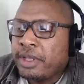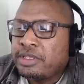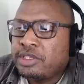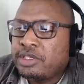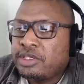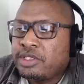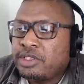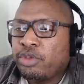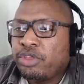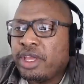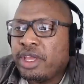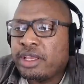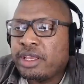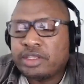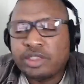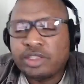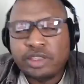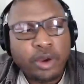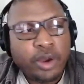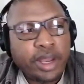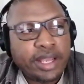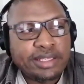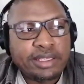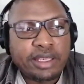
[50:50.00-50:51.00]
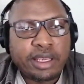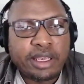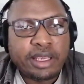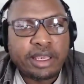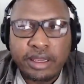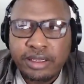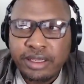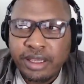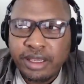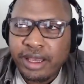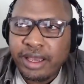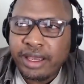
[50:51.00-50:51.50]
you think so? As a
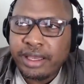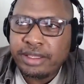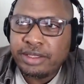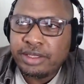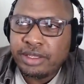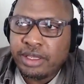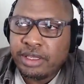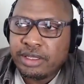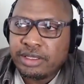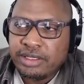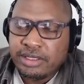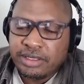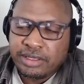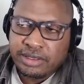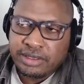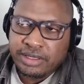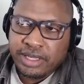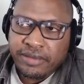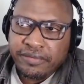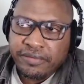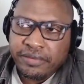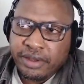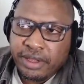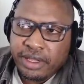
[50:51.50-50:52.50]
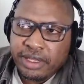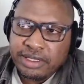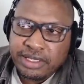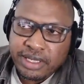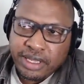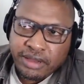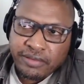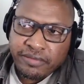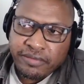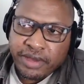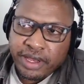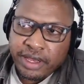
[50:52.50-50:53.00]
gun guy, it's definitely is
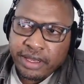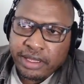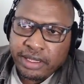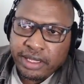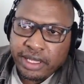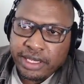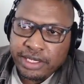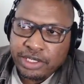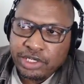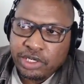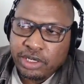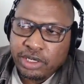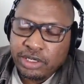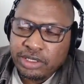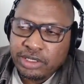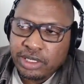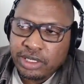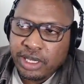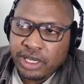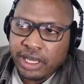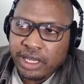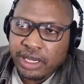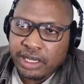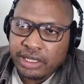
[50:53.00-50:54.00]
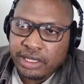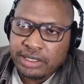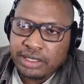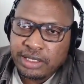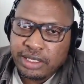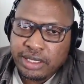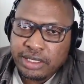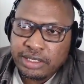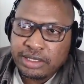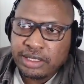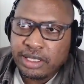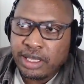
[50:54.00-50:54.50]
it a violation to get into
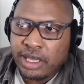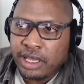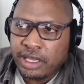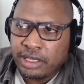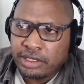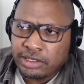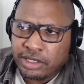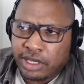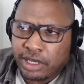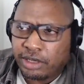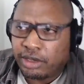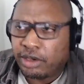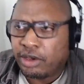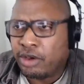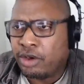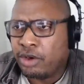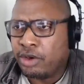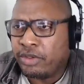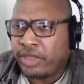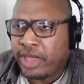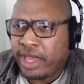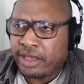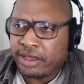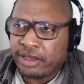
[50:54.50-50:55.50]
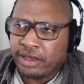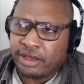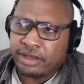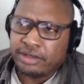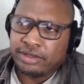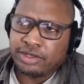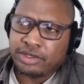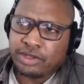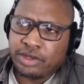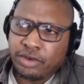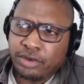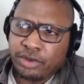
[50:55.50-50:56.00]
these things like, oh, that
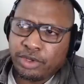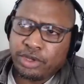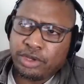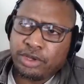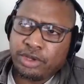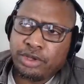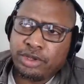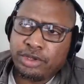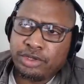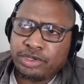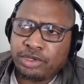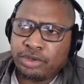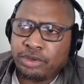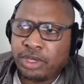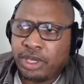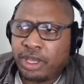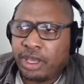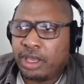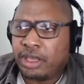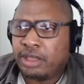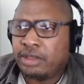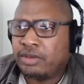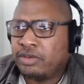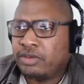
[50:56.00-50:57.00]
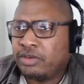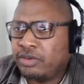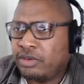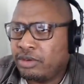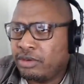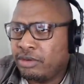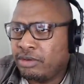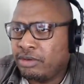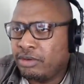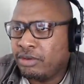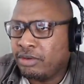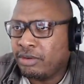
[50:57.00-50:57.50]
gun's no good. You can't
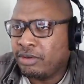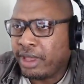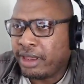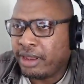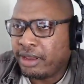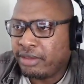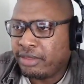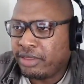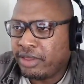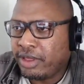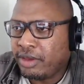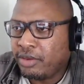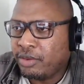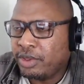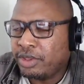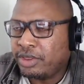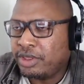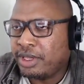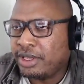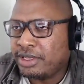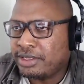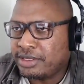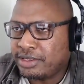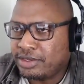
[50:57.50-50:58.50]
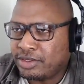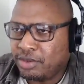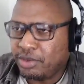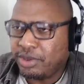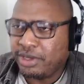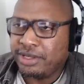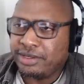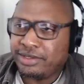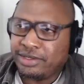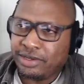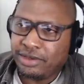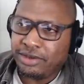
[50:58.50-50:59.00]
do anything with this. A
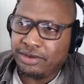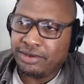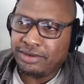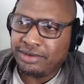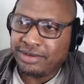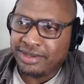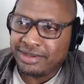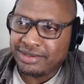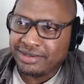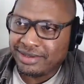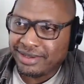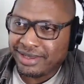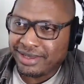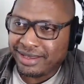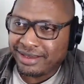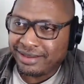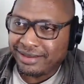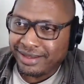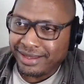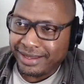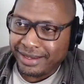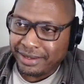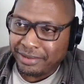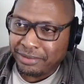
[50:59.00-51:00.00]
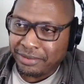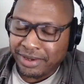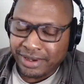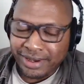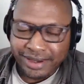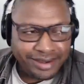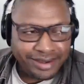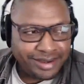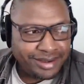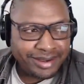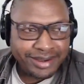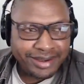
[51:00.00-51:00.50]
twenty two doesn't kill
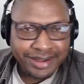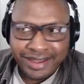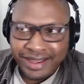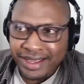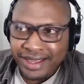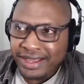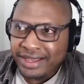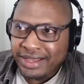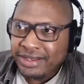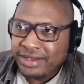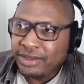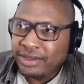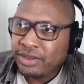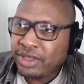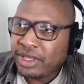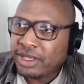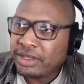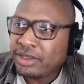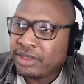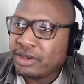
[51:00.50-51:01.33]
anyone. Do you yeah, think sure.